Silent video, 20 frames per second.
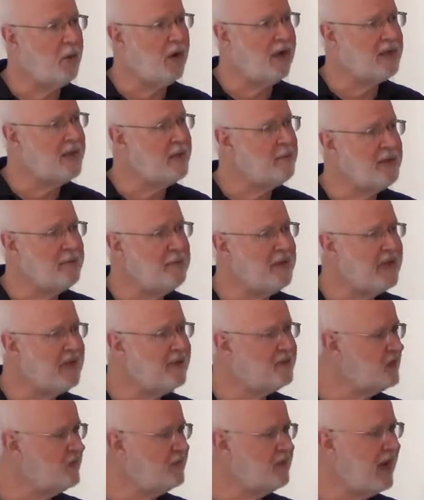while they may be
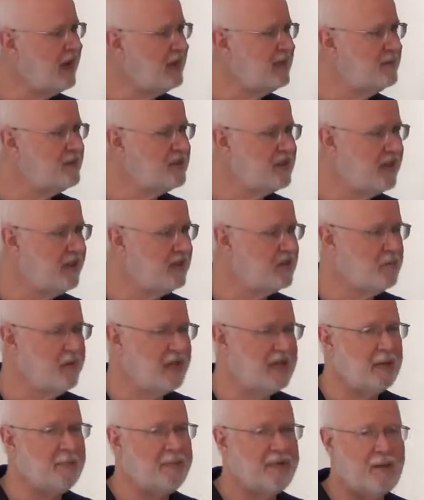gifts of God themselves,
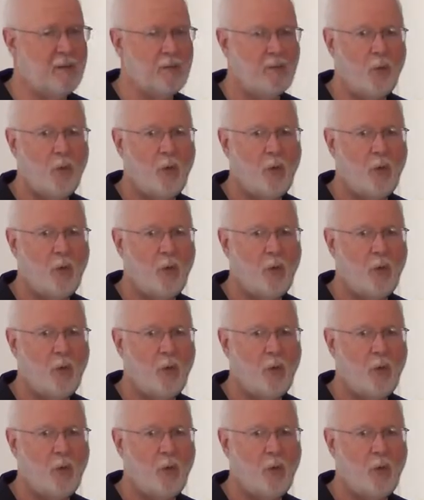may they be,